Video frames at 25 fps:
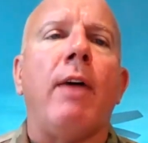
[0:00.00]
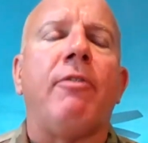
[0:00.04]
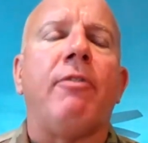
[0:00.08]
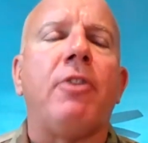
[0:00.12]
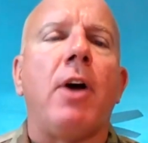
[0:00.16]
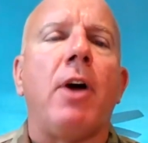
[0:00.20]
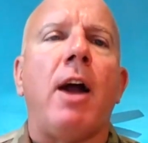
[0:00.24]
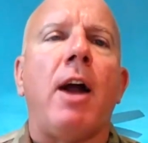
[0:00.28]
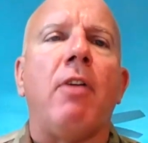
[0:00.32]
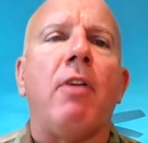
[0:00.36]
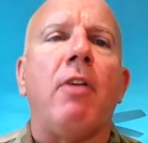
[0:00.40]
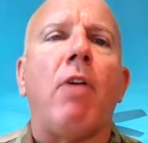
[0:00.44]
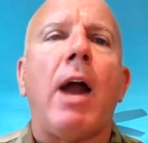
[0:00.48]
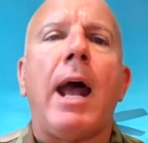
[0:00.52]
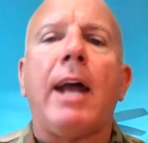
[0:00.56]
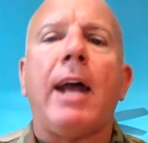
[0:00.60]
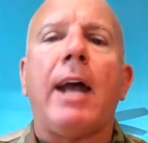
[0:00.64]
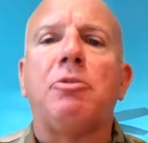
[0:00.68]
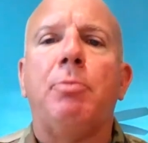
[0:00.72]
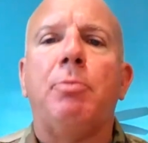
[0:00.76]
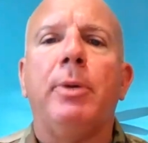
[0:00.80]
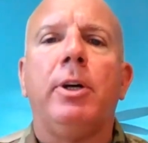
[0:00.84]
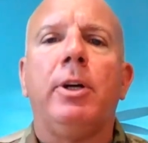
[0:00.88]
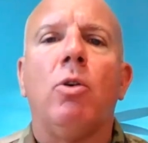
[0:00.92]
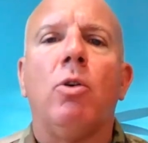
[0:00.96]
Iraq's
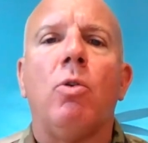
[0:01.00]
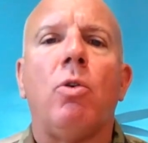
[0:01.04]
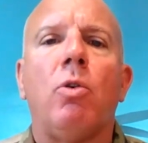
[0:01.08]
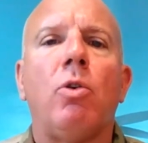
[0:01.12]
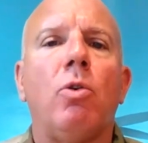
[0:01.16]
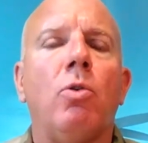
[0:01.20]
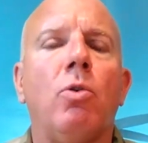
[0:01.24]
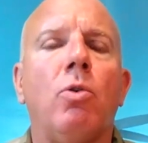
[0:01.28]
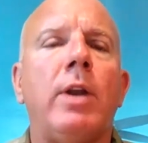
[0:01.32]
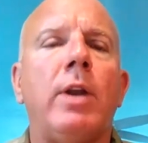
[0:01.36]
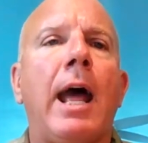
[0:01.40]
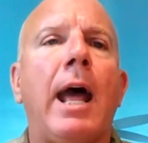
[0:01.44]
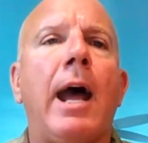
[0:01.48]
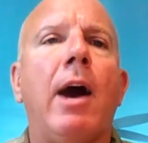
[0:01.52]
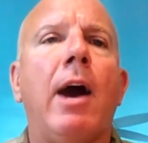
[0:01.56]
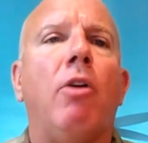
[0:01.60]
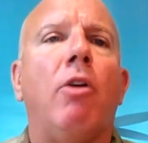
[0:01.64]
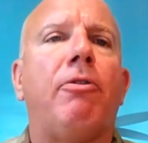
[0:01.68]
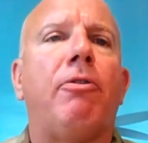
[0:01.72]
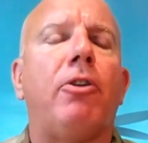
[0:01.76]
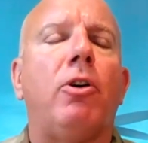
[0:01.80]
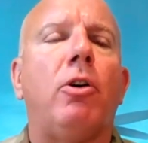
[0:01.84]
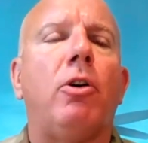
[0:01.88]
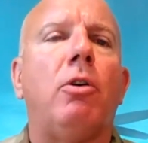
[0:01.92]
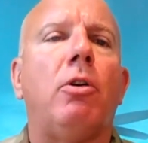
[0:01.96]
been going on now
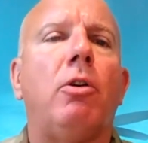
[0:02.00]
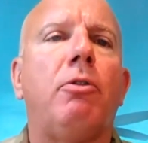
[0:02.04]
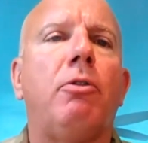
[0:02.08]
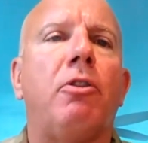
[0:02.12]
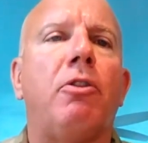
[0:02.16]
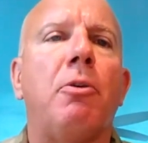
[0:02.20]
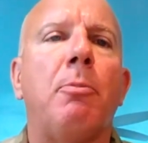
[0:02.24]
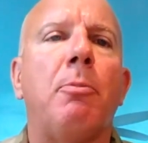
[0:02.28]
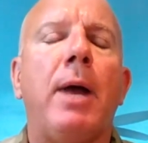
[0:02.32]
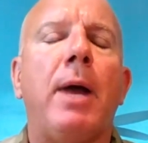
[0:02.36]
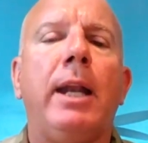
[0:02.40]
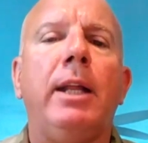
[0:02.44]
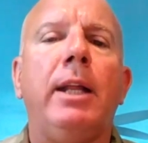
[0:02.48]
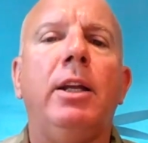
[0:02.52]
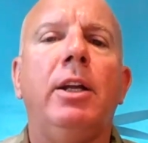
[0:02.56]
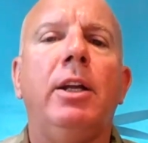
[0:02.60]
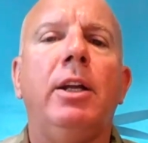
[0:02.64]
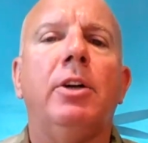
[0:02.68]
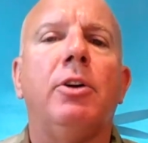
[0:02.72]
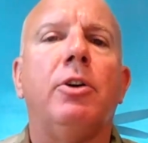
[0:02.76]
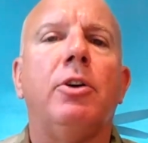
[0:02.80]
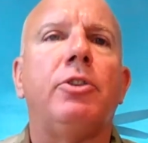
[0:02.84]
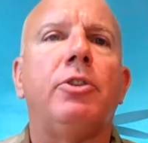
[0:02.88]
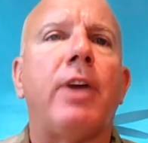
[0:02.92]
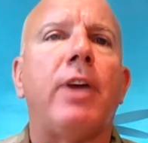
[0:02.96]
for many
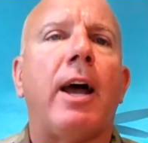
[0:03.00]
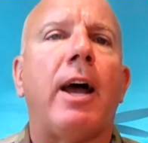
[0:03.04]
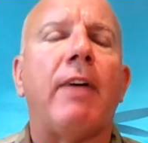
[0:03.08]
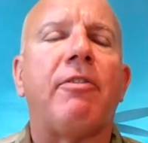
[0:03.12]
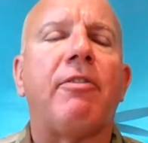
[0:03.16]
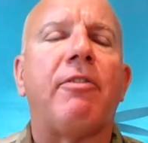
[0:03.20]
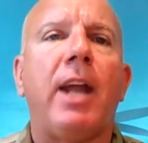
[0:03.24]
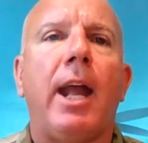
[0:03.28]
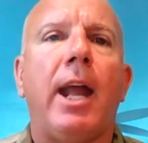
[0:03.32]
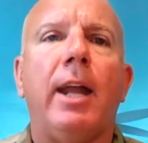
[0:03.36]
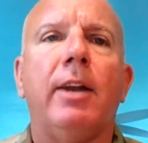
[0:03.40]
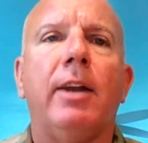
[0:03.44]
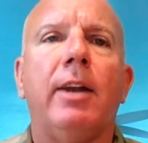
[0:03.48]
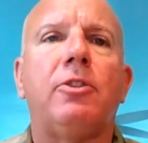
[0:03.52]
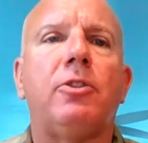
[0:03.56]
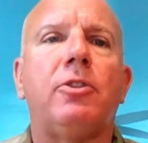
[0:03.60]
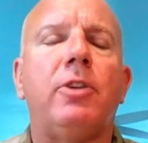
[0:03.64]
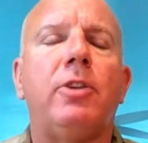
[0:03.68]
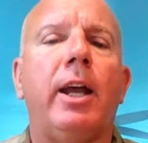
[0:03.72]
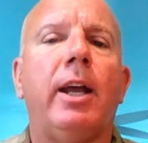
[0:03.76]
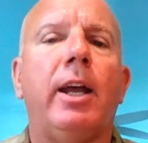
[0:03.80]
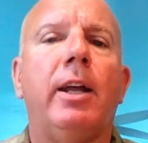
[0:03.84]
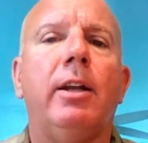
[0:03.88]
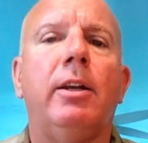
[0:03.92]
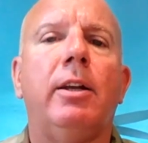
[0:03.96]
years.
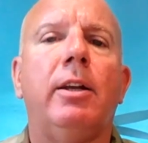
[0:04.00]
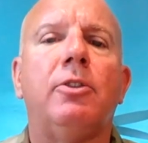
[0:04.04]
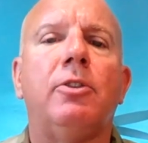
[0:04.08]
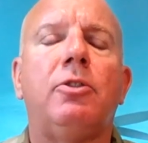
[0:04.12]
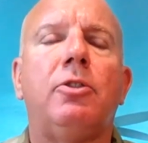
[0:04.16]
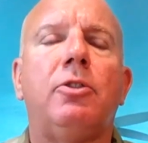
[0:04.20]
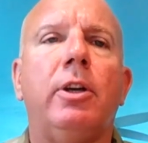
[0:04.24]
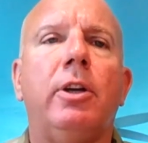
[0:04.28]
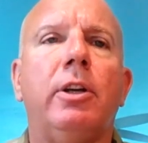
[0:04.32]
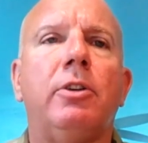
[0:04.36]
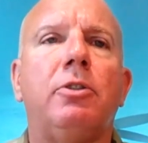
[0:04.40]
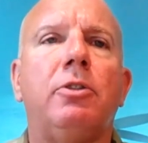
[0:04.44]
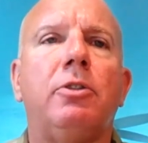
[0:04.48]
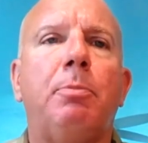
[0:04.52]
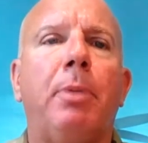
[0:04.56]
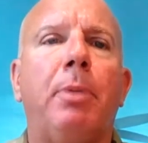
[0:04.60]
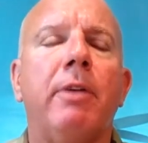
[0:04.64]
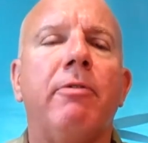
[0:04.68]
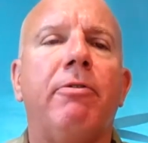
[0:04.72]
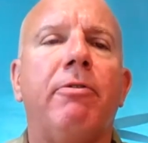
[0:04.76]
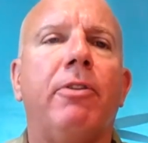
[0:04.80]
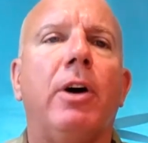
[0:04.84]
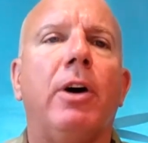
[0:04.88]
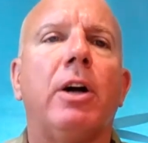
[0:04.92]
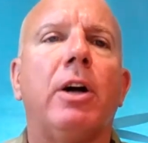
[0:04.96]
Afghanistan has been
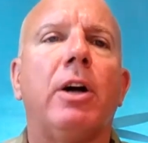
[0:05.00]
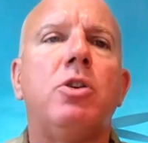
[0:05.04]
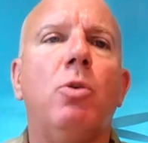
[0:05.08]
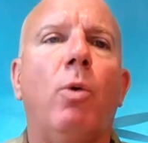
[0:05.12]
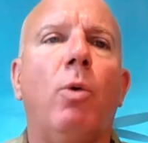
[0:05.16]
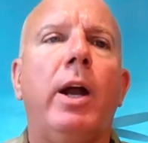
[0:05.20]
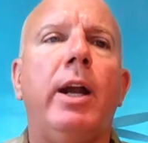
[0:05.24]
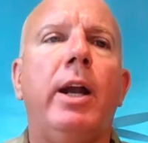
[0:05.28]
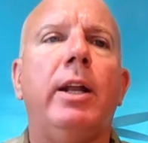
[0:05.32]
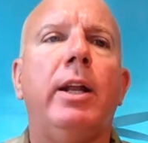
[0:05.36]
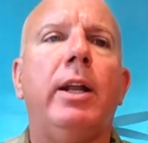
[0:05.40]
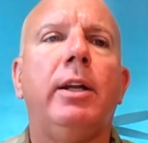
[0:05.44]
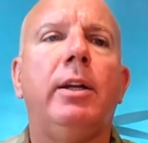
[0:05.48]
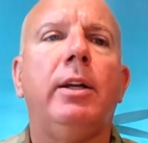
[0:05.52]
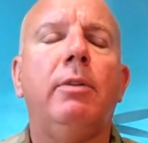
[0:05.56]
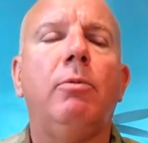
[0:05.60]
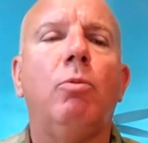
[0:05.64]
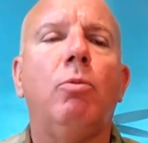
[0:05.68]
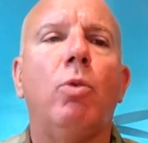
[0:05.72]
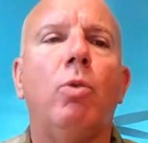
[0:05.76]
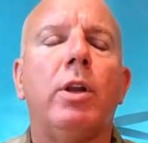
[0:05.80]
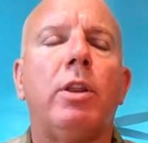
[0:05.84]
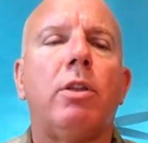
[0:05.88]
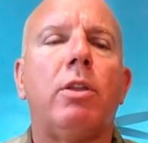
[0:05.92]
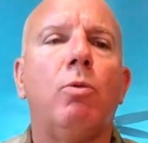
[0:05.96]
fluctuating
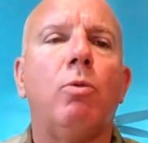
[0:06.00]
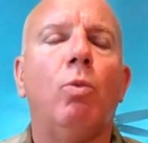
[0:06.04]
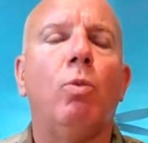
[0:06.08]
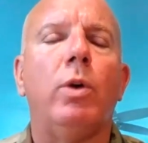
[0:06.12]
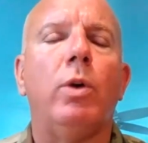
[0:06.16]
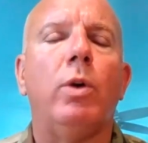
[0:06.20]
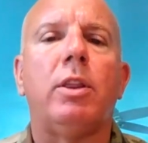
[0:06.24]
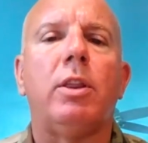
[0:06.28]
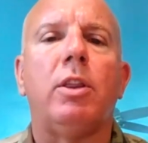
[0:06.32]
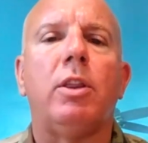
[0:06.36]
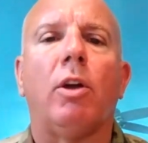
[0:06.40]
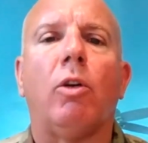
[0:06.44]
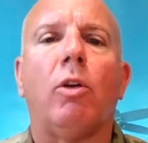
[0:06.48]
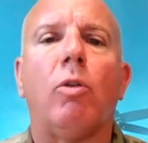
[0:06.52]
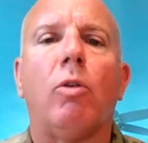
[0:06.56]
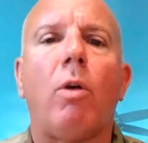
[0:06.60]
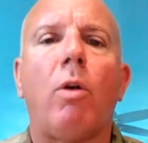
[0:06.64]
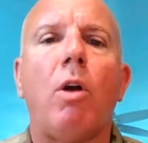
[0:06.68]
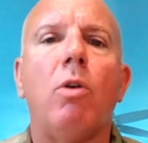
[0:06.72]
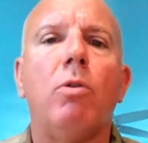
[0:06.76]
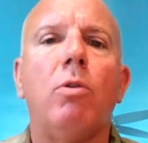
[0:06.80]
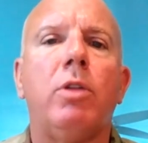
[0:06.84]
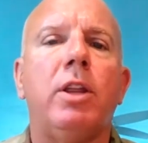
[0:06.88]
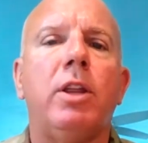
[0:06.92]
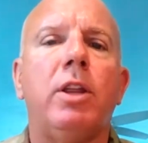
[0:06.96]
with the
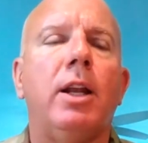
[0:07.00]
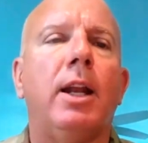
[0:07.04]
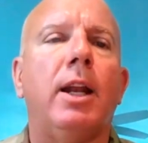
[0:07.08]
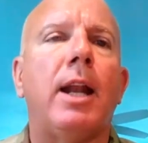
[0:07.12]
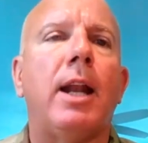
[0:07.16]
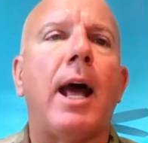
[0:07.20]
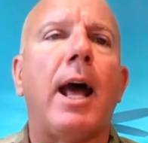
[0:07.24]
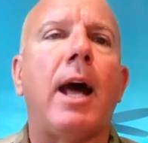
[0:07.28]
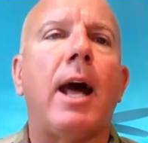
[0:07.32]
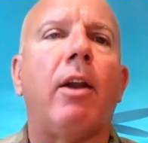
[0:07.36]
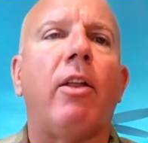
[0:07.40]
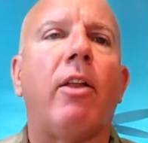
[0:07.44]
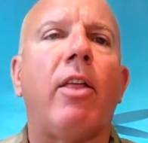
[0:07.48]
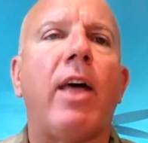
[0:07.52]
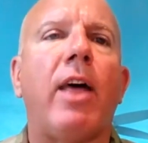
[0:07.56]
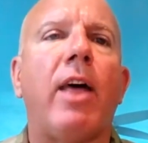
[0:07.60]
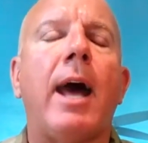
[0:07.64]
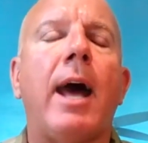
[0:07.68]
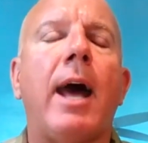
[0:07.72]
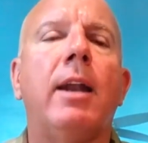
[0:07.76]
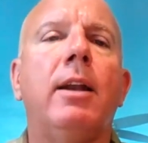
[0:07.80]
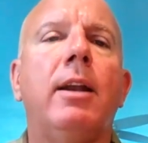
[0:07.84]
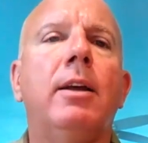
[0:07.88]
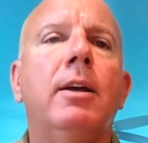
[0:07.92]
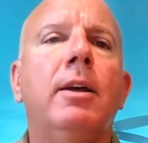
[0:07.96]
growth in and out of
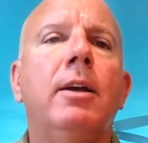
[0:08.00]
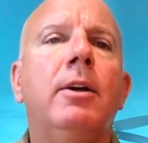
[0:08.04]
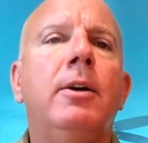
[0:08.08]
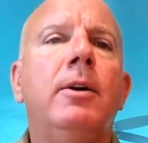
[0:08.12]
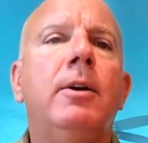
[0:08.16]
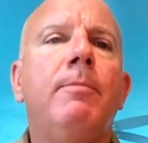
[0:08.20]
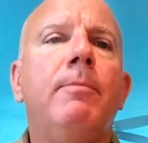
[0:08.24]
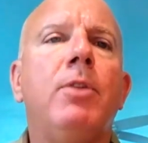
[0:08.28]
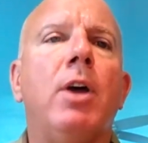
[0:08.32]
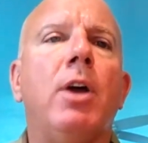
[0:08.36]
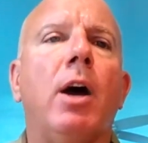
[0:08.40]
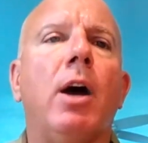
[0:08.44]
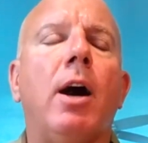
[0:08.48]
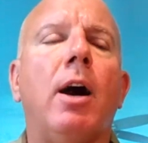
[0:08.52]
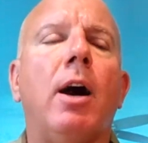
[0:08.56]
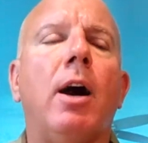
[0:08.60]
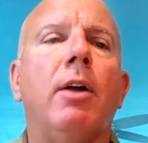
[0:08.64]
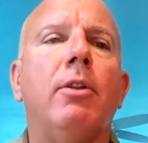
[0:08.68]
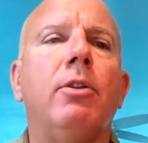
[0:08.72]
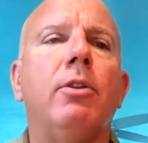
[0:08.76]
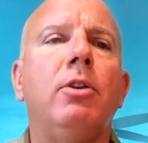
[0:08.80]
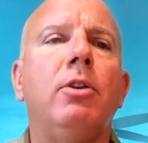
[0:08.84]
that. The